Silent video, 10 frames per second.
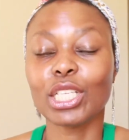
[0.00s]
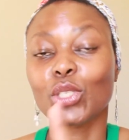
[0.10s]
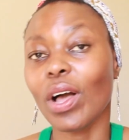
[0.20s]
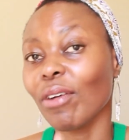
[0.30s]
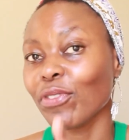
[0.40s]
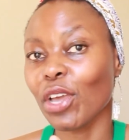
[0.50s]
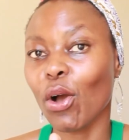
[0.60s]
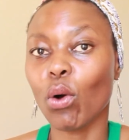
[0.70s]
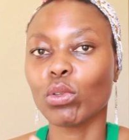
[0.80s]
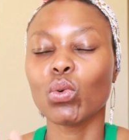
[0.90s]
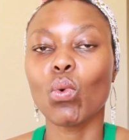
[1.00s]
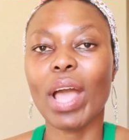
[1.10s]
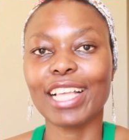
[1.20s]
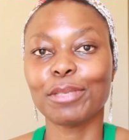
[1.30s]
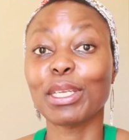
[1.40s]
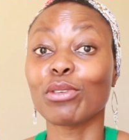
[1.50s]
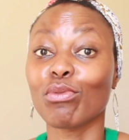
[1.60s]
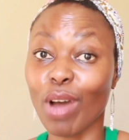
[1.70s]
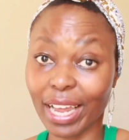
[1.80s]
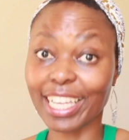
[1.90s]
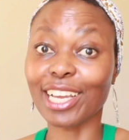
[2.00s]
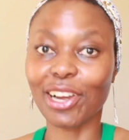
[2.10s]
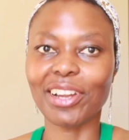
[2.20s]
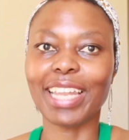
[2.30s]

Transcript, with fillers: 12-year-old who has been running her